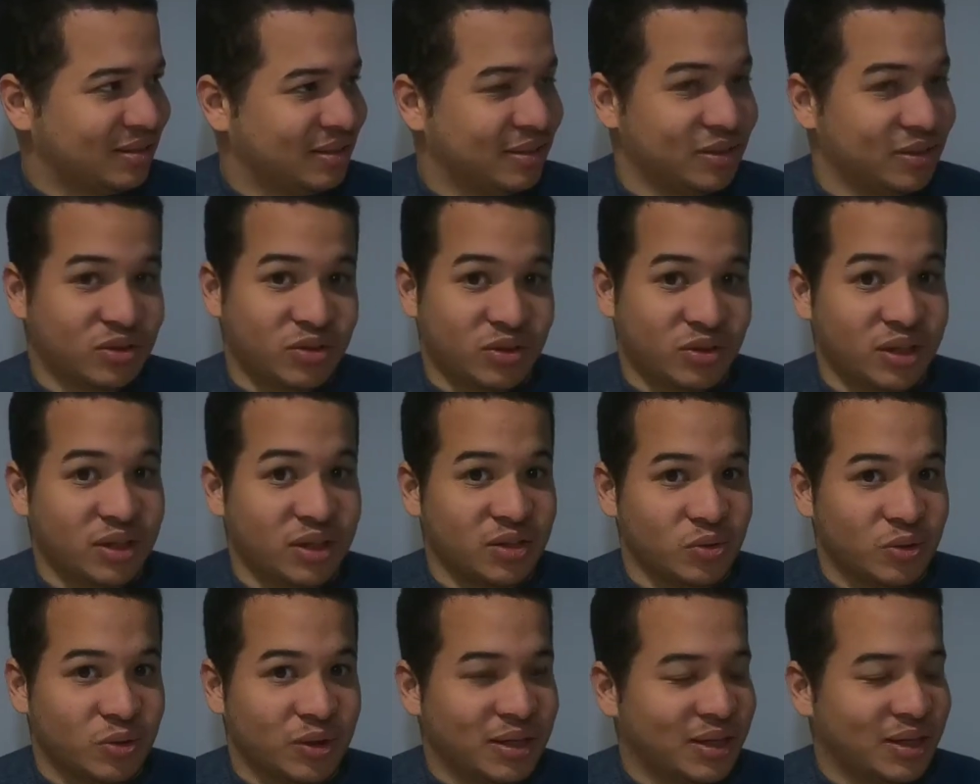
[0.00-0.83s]
The screen
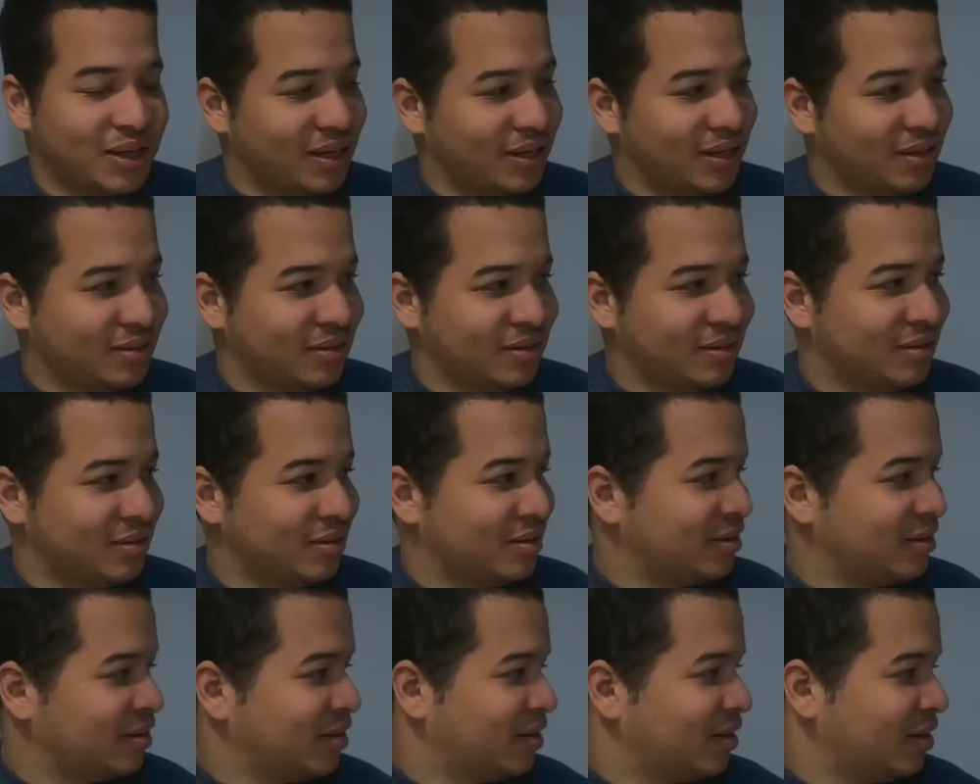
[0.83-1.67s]
is working.
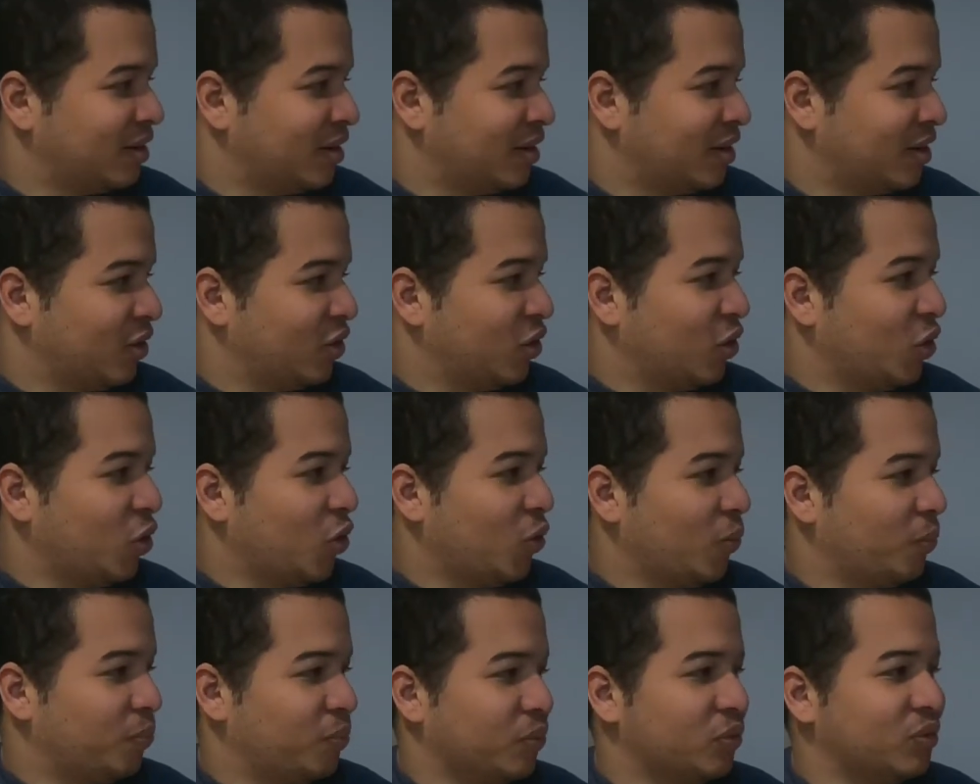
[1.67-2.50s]

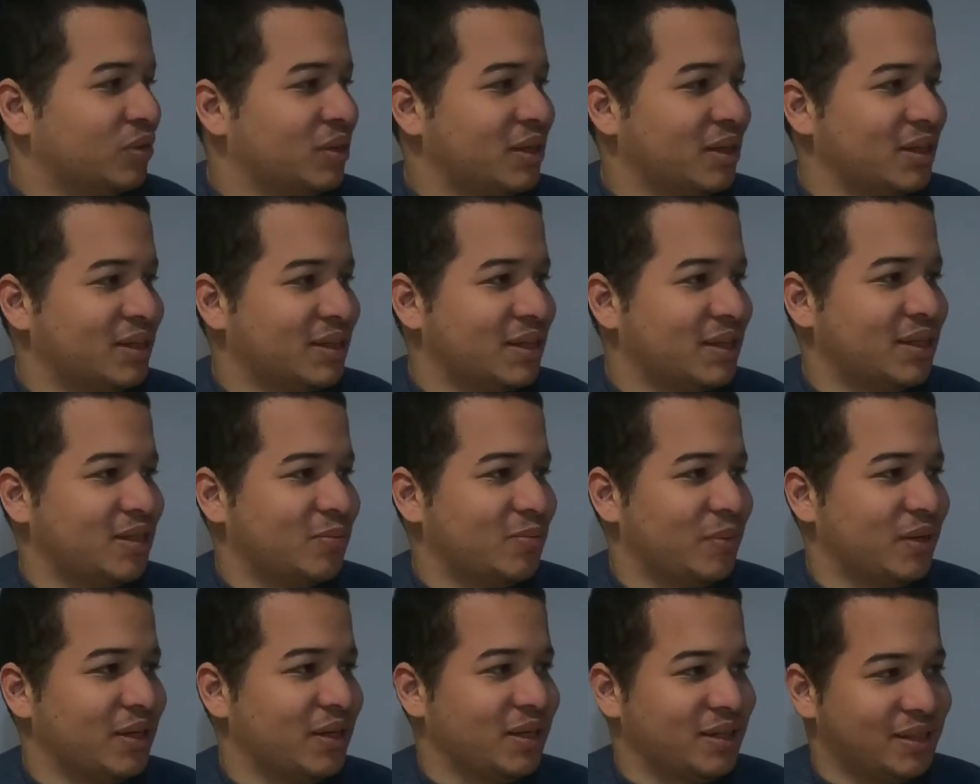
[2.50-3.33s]
No boot disk has
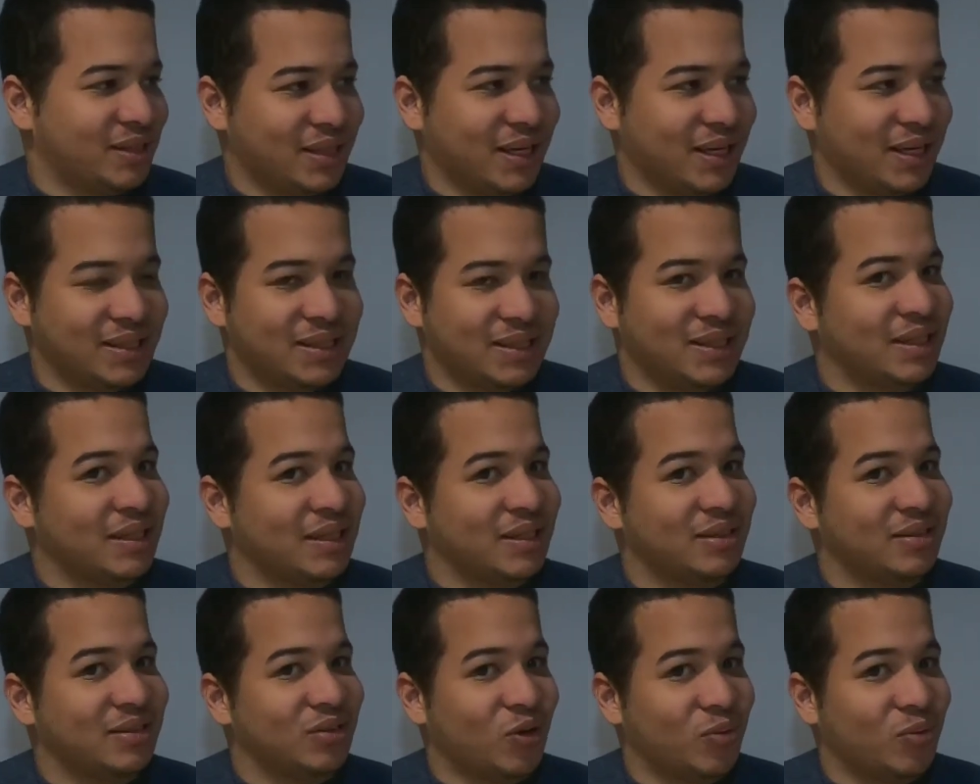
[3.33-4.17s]
been
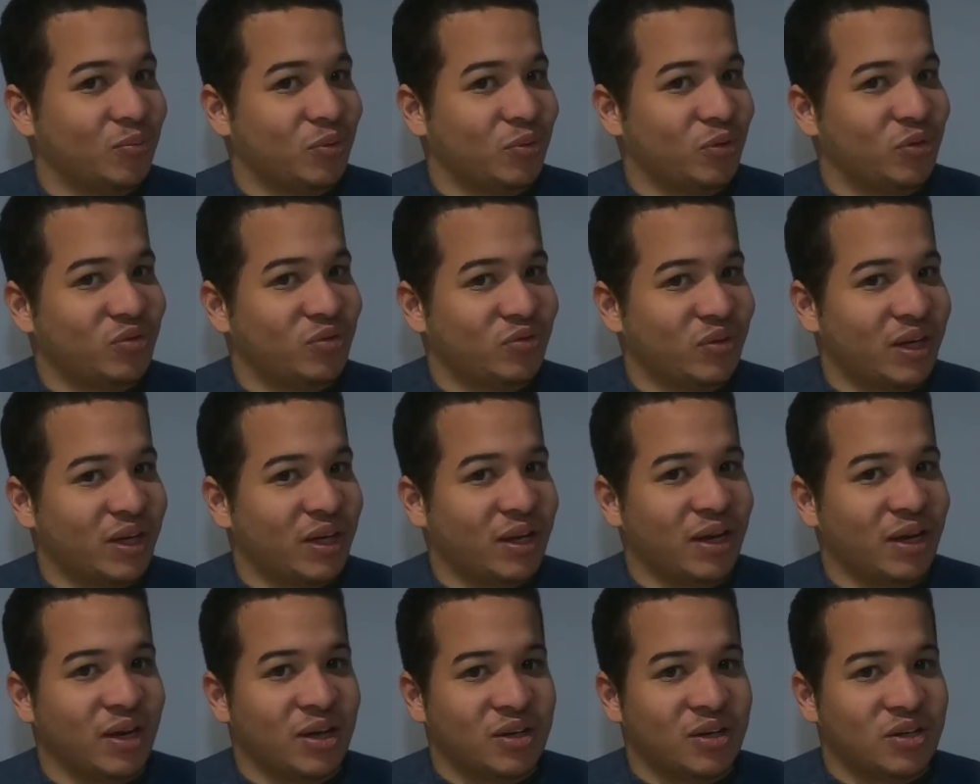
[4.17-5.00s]
detected or boot
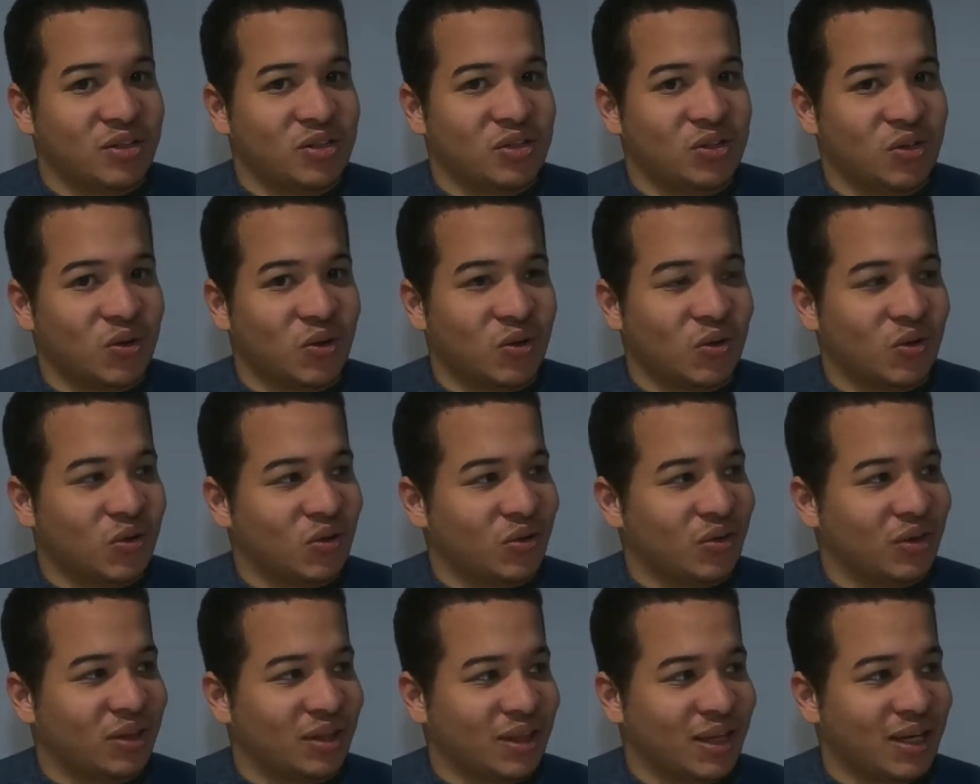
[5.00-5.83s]
failed.
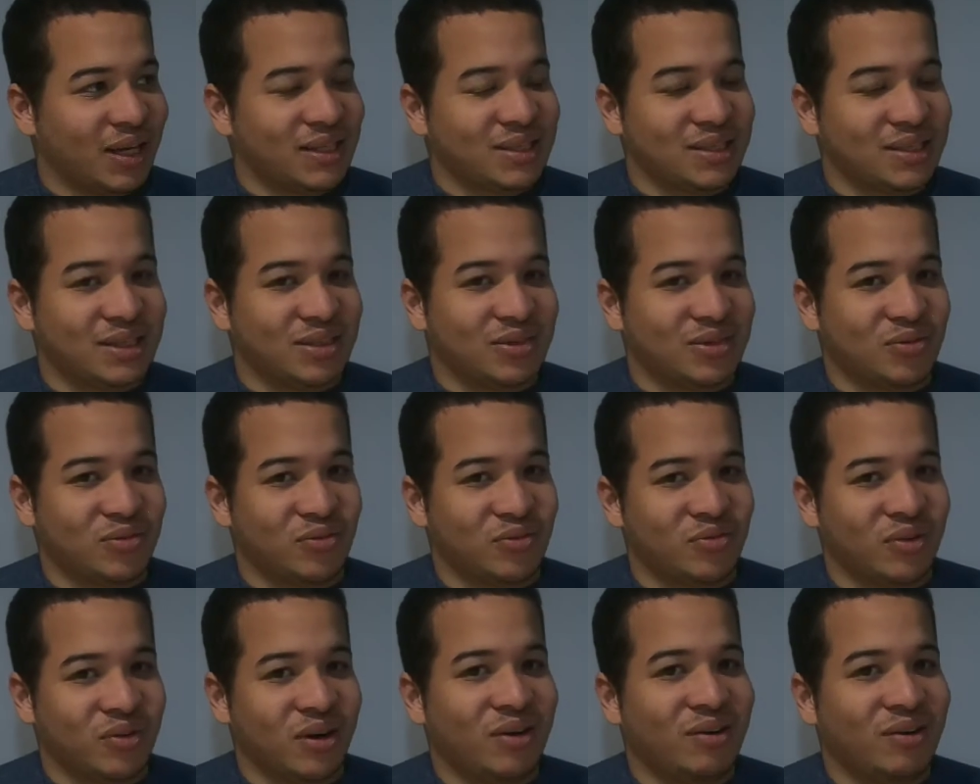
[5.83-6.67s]
So this is
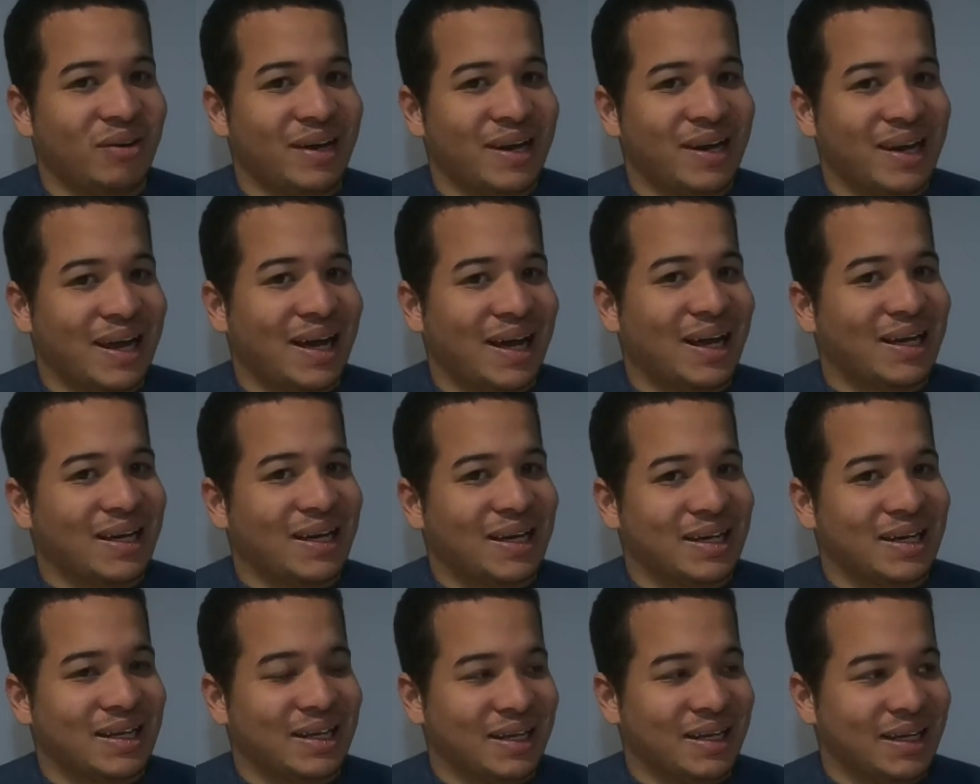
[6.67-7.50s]
very
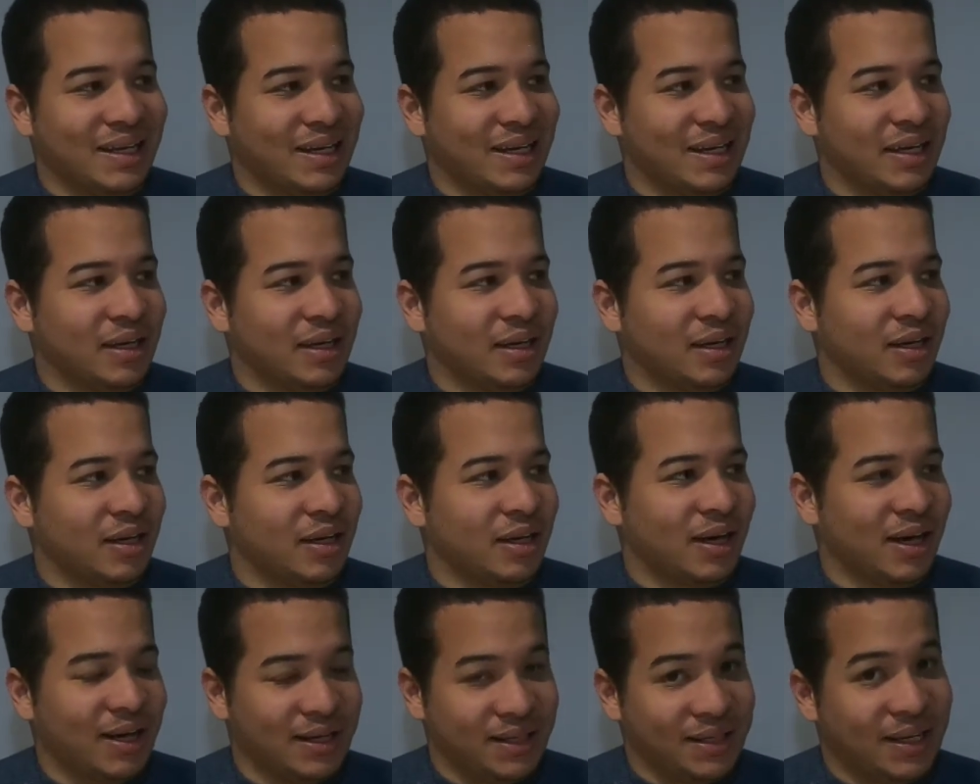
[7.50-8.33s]
likely
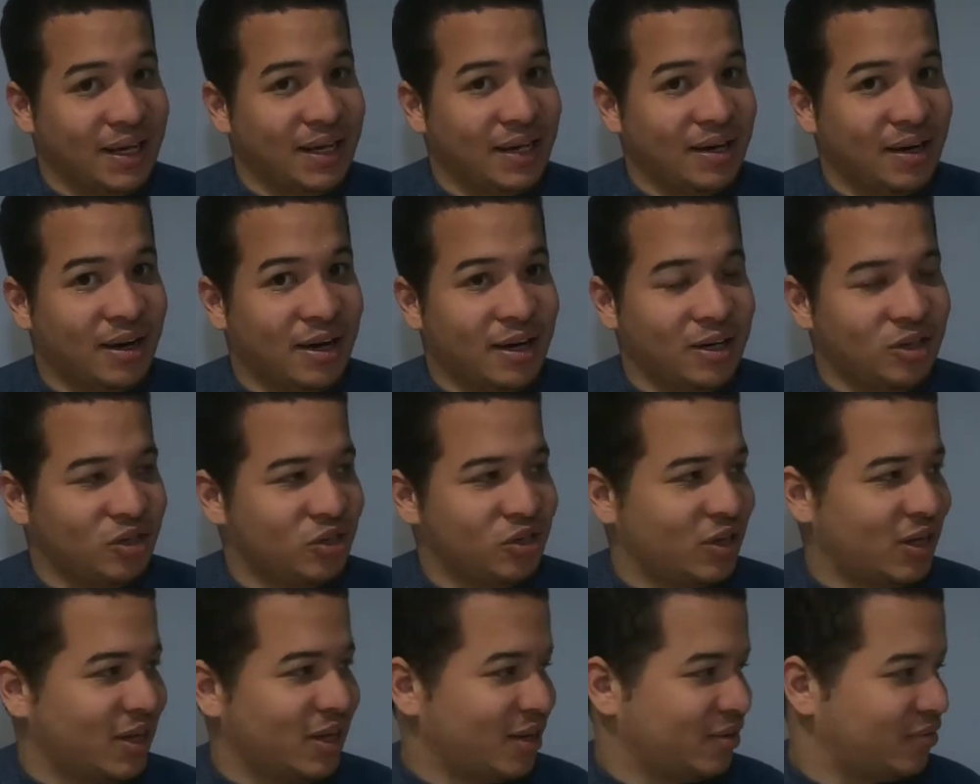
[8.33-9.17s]
a dead hard
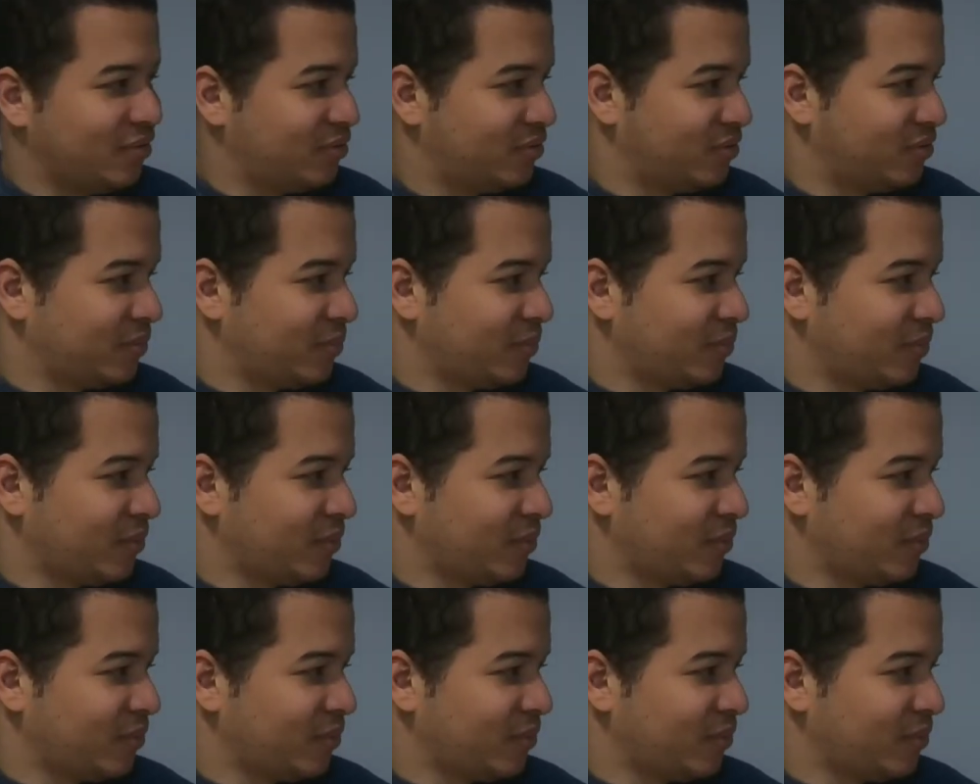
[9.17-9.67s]
drive.